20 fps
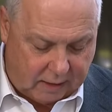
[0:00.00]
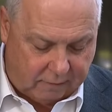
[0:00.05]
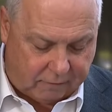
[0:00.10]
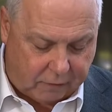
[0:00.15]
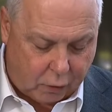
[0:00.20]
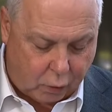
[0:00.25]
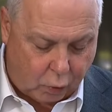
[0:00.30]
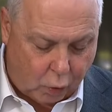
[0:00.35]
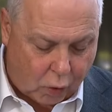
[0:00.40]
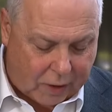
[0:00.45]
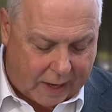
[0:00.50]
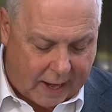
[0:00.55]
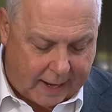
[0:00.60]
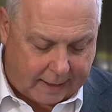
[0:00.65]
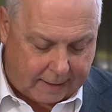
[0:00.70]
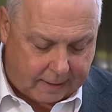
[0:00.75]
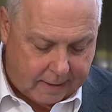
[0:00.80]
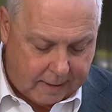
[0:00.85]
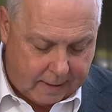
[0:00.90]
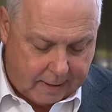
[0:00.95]
if you look
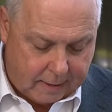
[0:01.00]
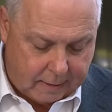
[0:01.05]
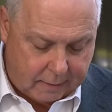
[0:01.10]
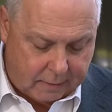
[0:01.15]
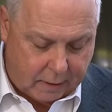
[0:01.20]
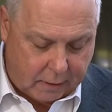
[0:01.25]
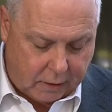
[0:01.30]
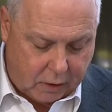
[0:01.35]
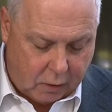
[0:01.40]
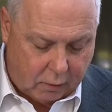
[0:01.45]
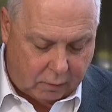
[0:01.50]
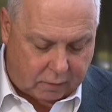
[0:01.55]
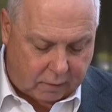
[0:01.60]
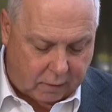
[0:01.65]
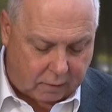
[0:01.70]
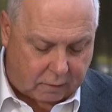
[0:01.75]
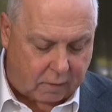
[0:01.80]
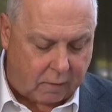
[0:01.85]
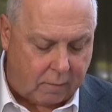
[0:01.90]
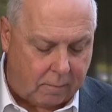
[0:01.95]
at the new
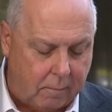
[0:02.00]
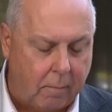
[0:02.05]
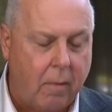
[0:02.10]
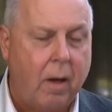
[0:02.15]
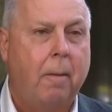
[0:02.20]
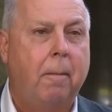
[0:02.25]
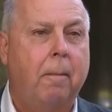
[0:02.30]
system